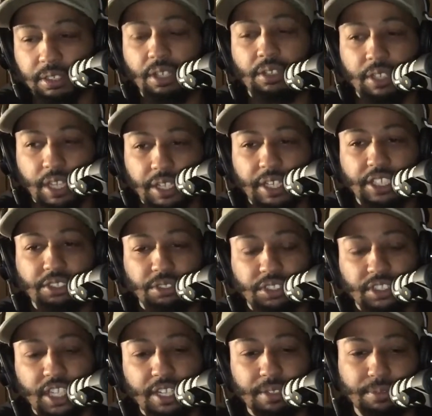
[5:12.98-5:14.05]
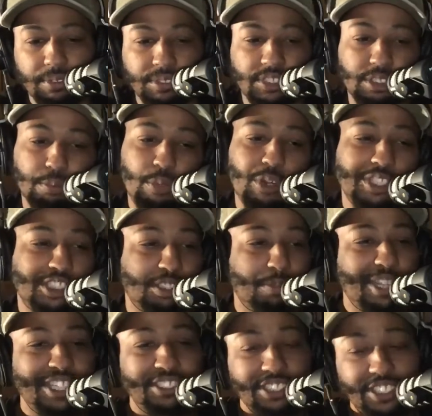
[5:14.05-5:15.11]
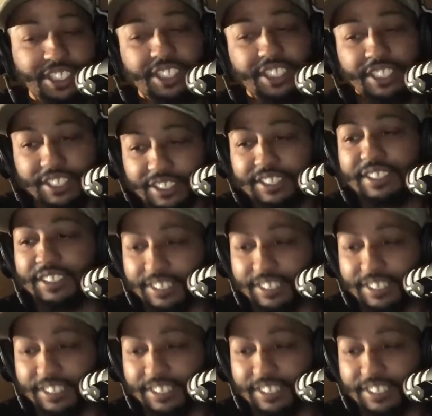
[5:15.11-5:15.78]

okay, try to do better or try Support's to do more. You get what I'm